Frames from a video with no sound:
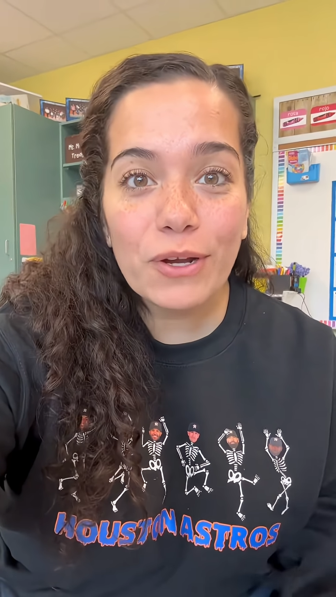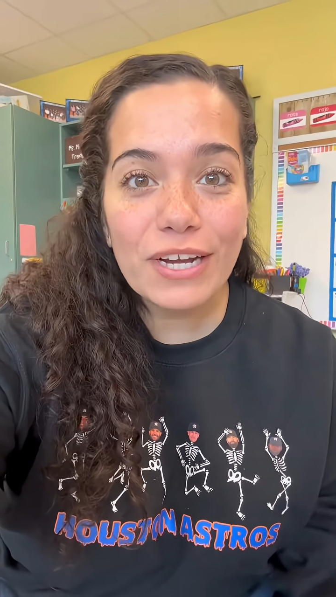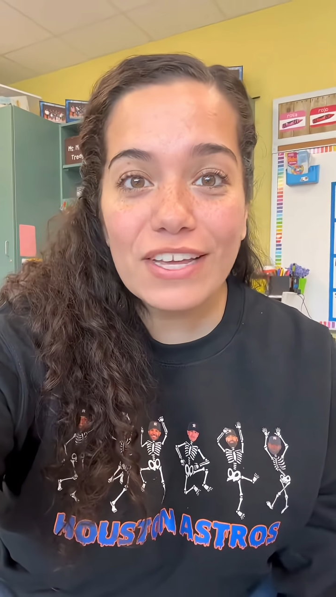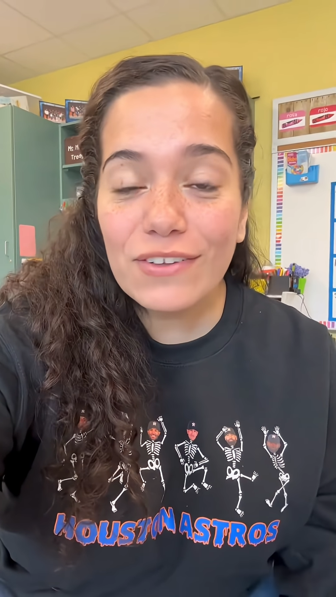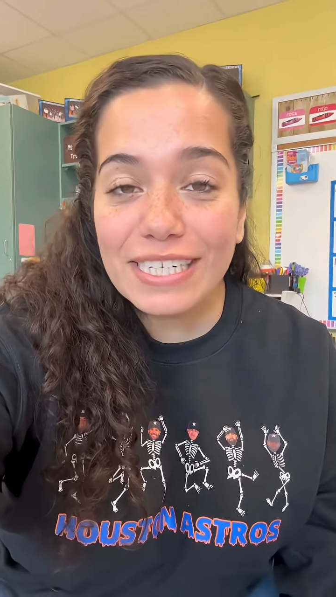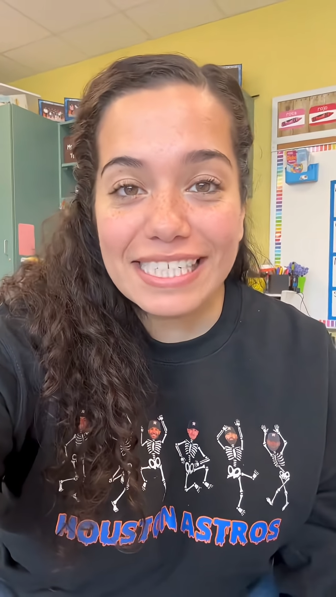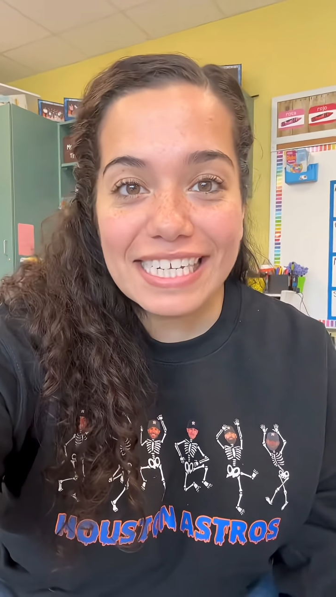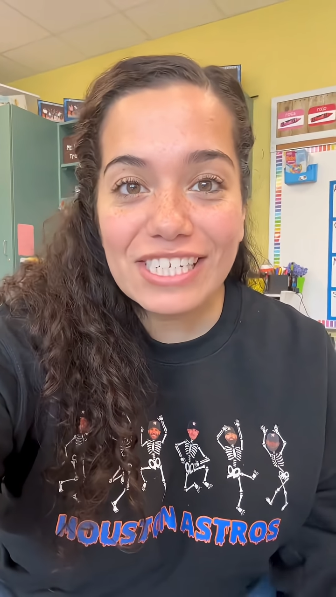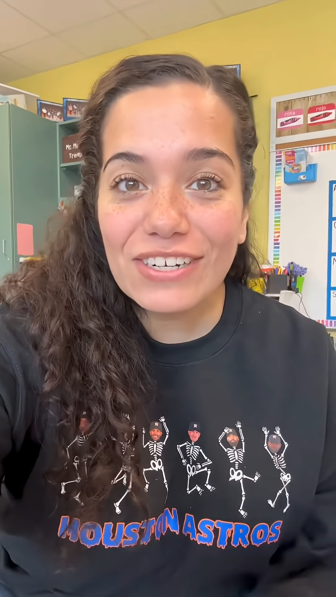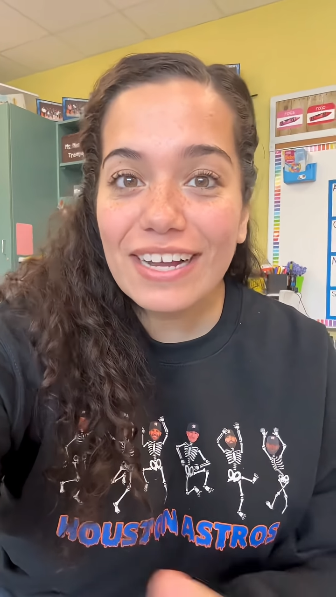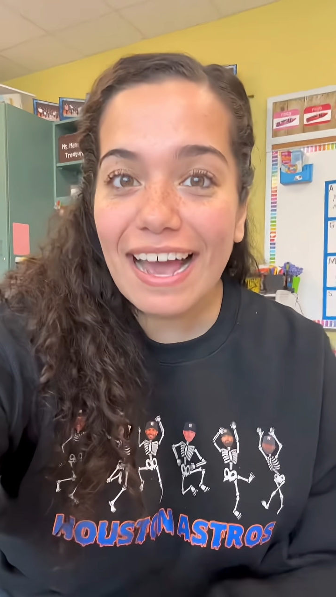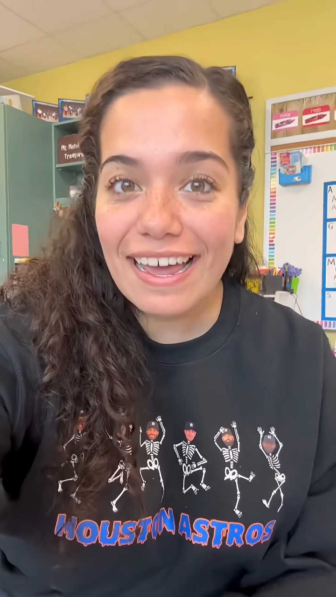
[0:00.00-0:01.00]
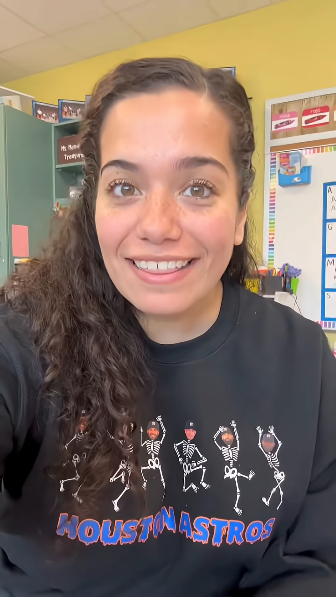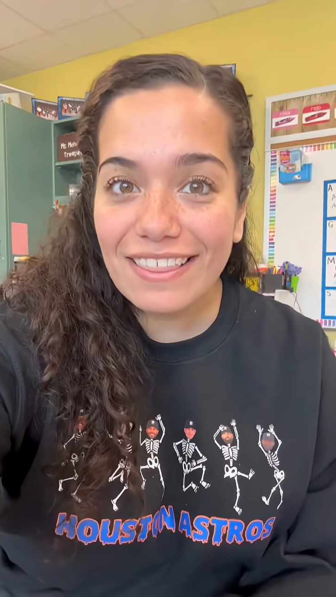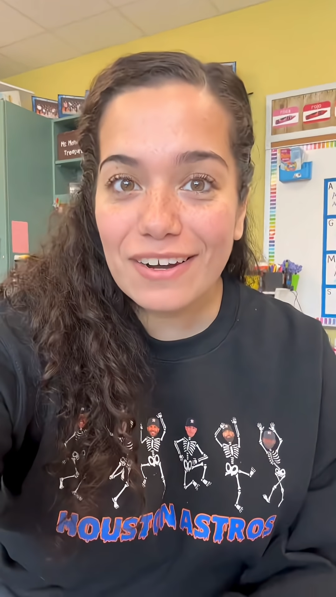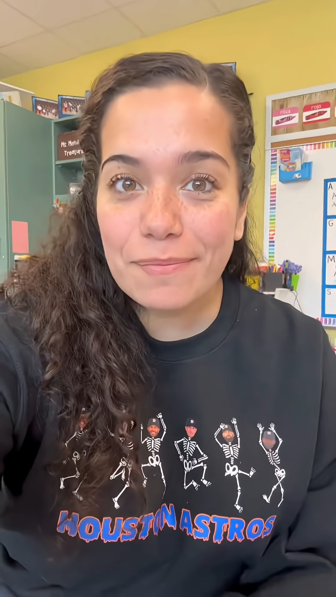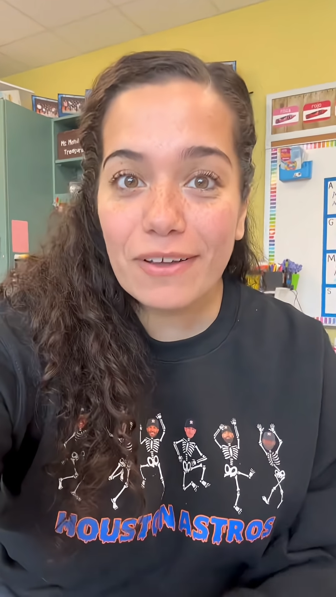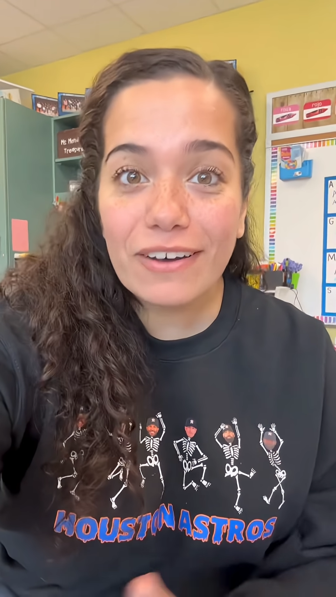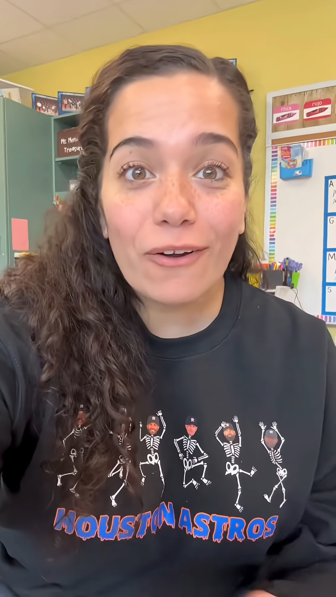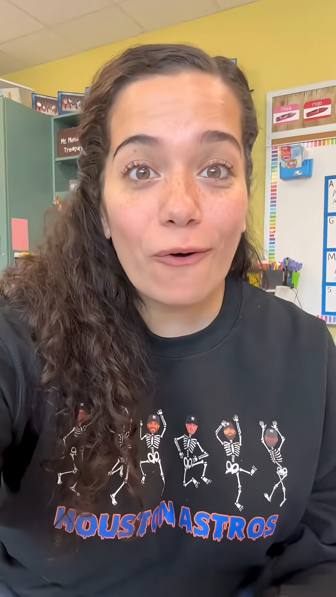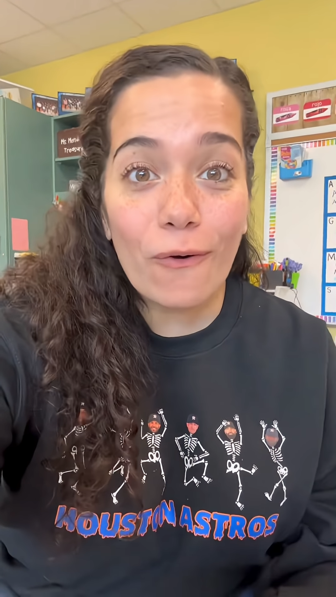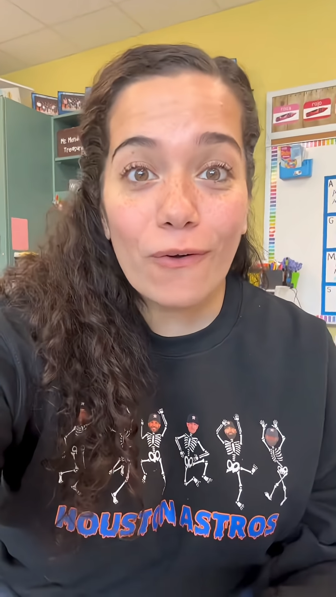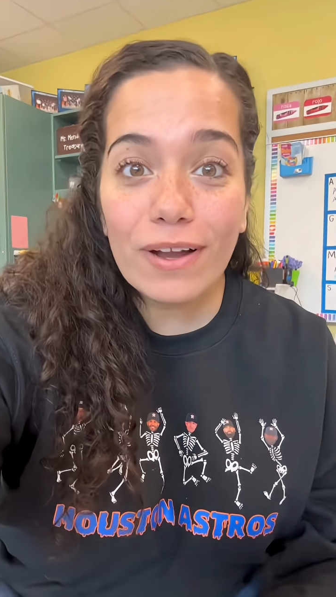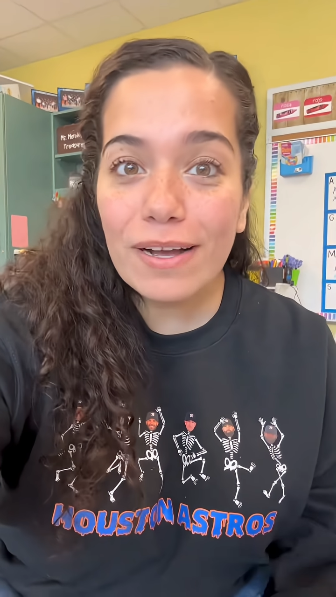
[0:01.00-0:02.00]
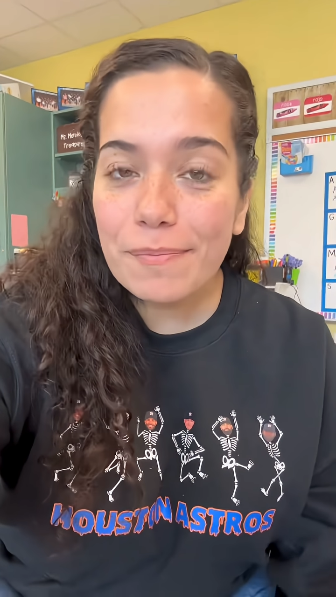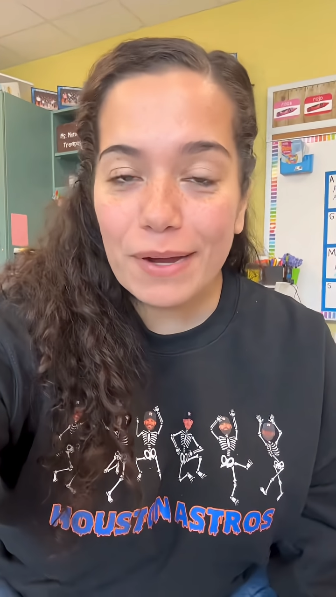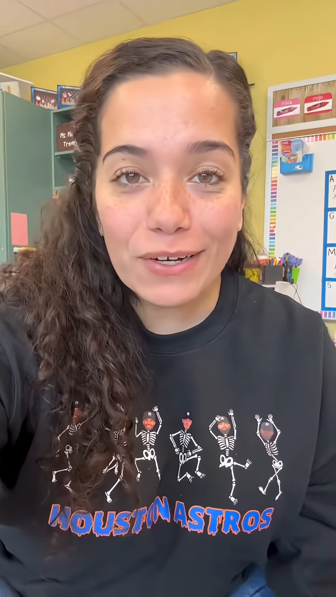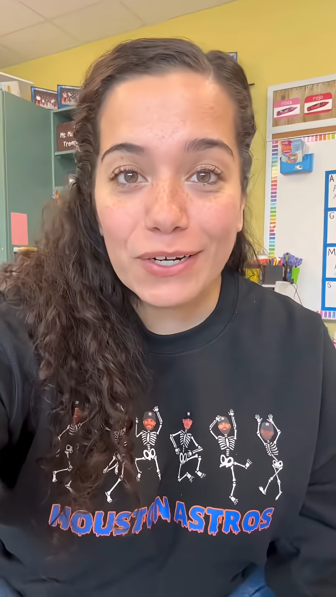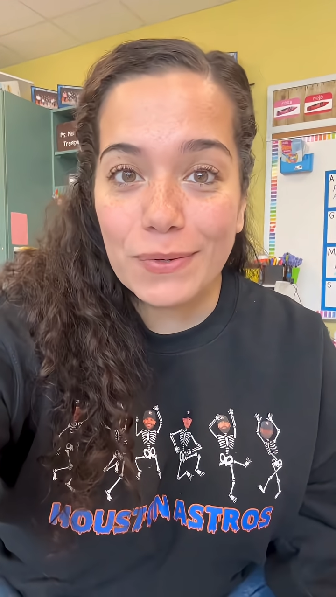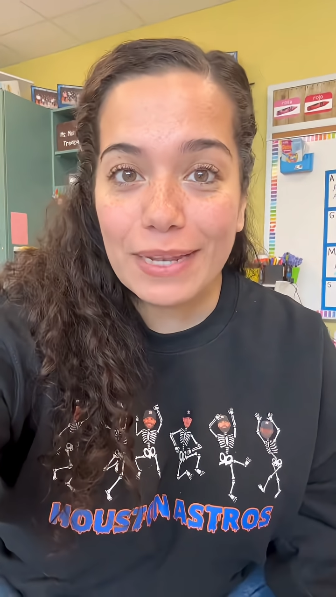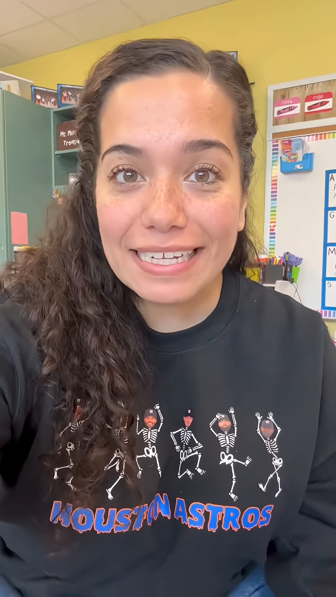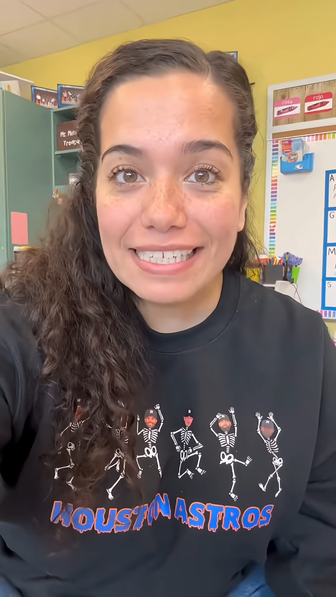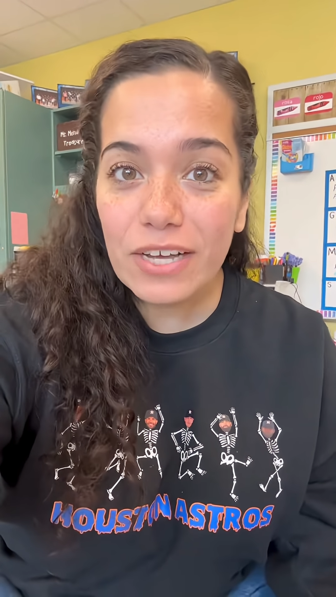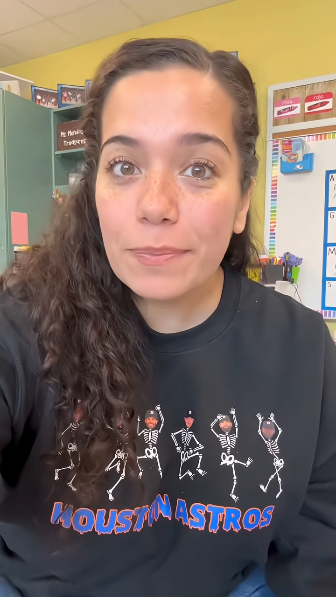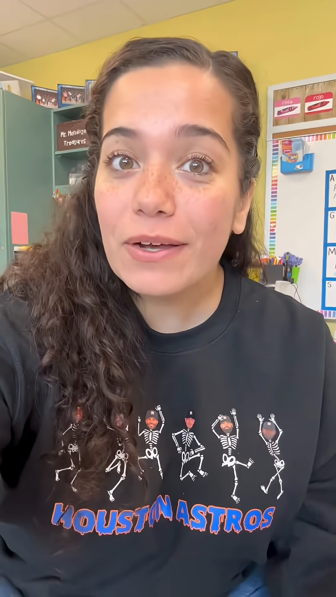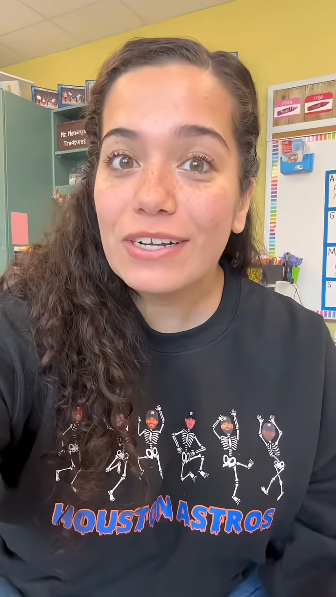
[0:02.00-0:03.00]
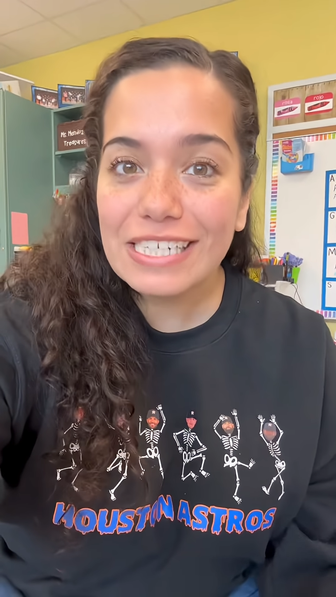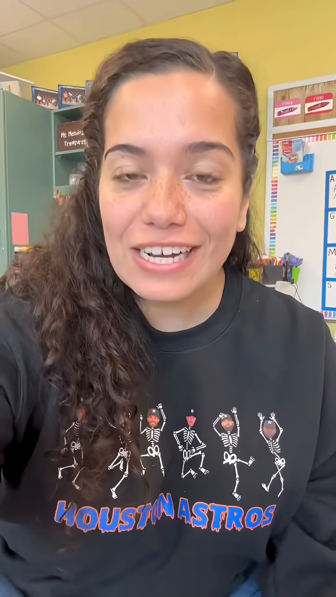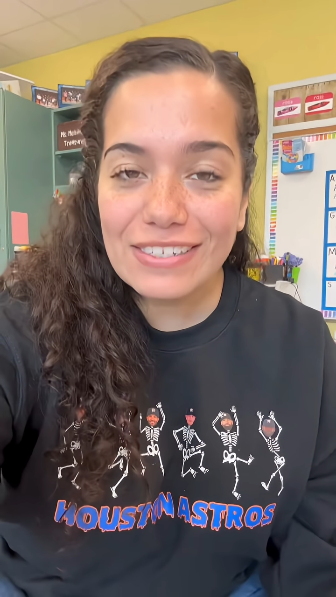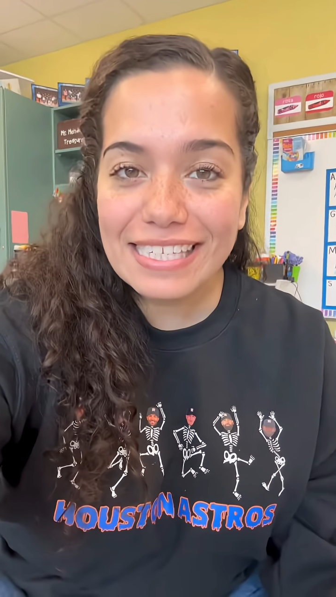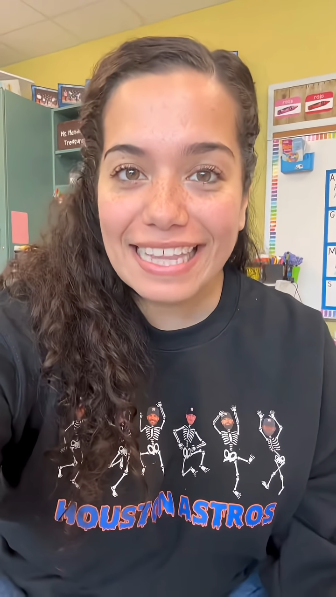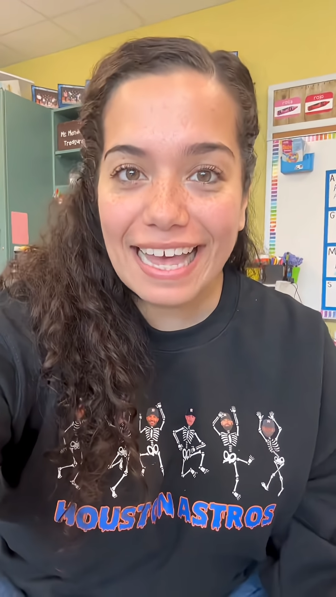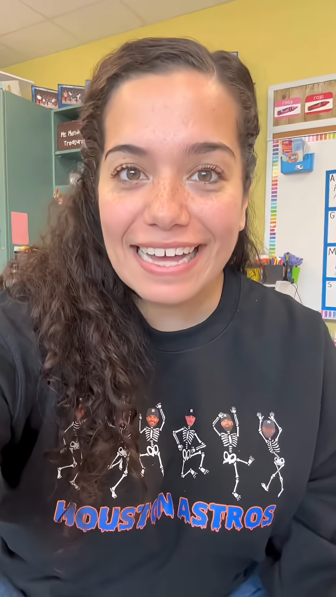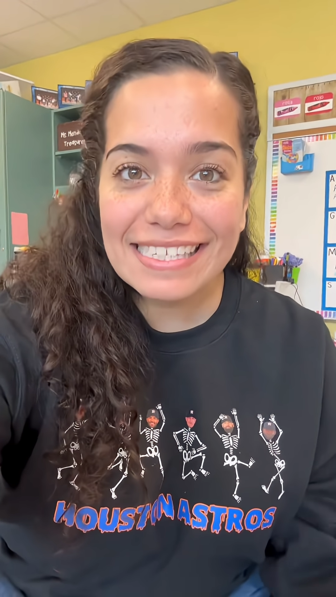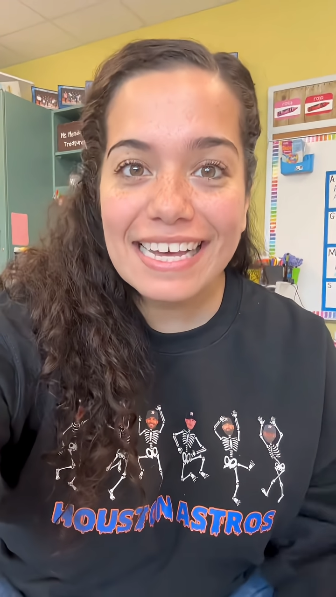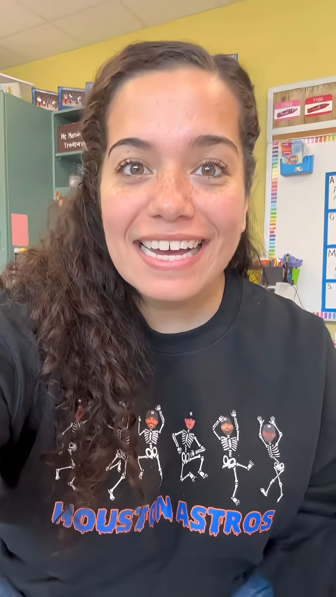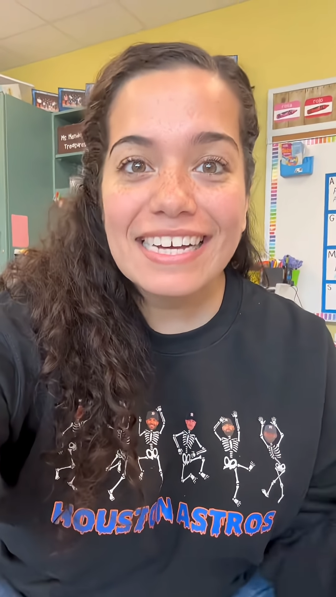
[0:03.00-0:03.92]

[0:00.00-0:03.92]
You're either a teacher, hadn't thought about it, or a parent who would like to help out your child's class.